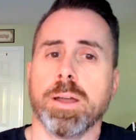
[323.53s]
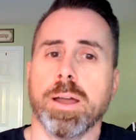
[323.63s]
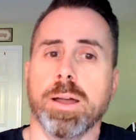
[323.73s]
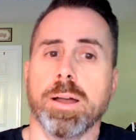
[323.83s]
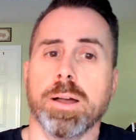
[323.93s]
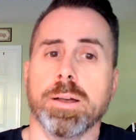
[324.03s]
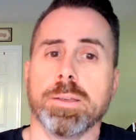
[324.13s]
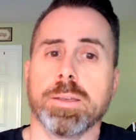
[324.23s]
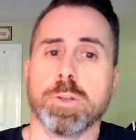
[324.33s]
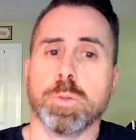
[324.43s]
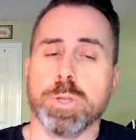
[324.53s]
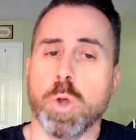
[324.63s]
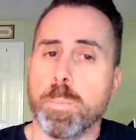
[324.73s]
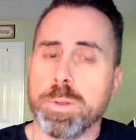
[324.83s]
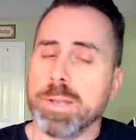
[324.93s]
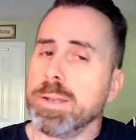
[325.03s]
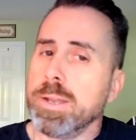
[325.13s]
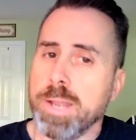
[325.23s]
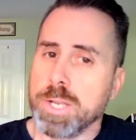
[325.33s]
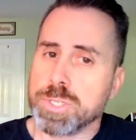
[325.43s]
it'll be open-ended
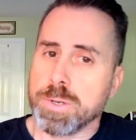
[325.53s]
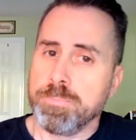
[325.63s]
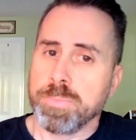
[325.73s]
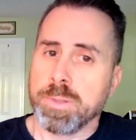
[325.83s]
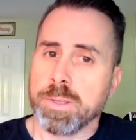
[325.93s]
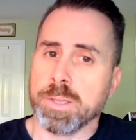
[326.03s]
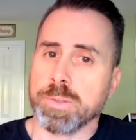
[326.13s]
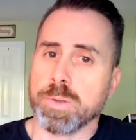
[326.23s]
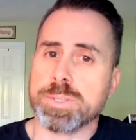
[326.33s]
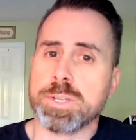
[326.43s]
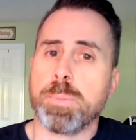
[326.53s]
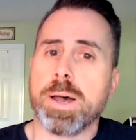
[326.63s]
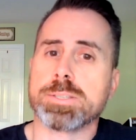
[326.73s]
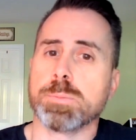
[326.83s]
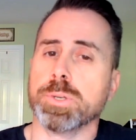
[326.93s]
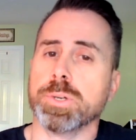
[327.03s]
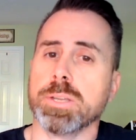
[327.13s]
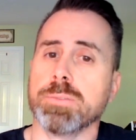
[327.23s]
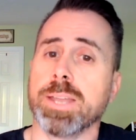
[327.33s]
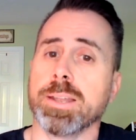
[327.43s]
in nature, and there isn't a
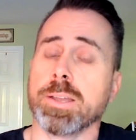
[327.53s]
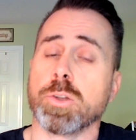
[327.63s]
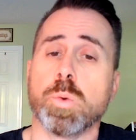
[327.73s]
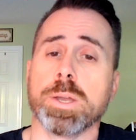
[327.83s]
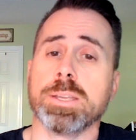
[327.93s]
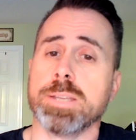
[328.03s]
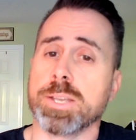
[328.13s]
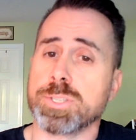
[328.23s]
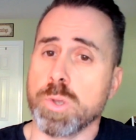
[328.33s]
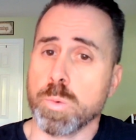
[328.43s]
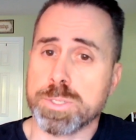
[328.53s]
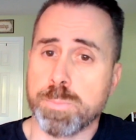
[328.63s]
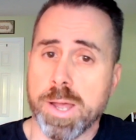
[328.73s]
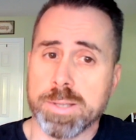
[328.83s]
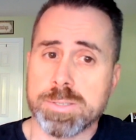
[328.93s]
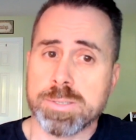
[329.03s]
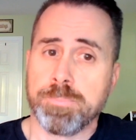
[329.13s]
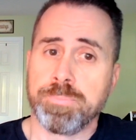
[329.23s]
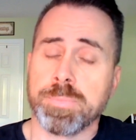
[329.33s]
possibility of getting a quick yes/no response.